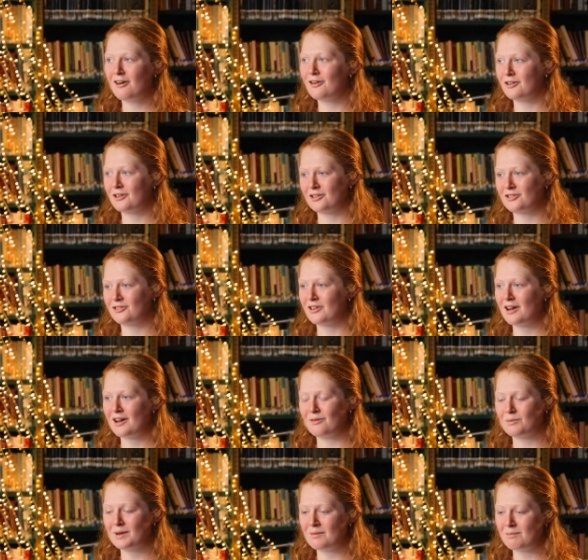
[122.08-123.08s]
Orchestra
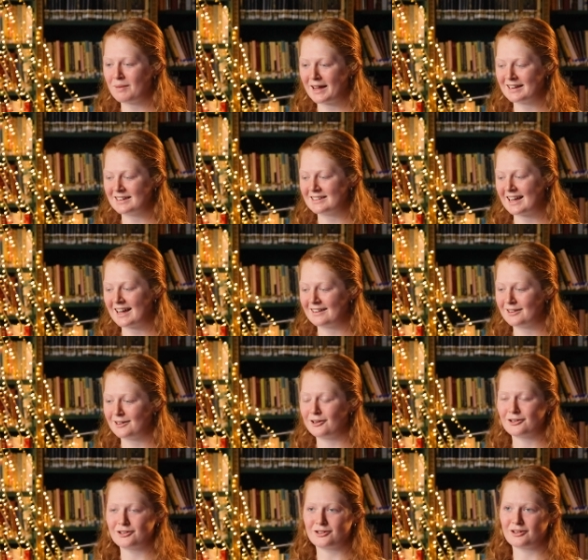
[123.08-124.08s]
and wind band and the
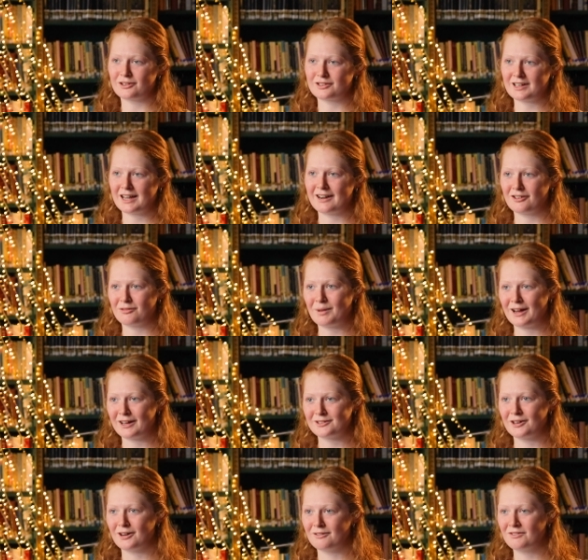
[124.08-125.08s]
Lost Socks that I was
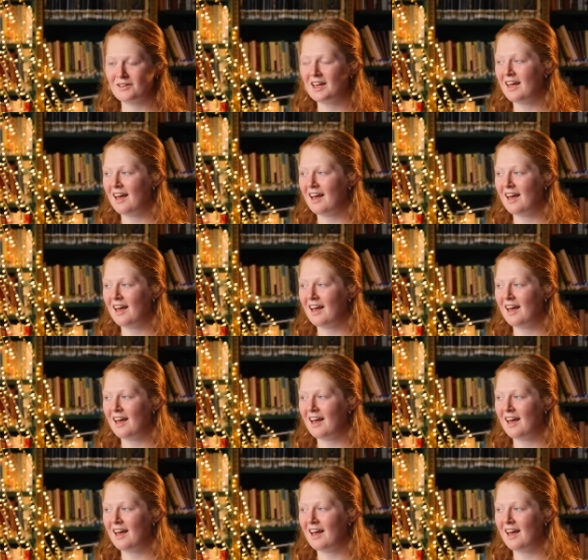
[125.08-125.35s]
part of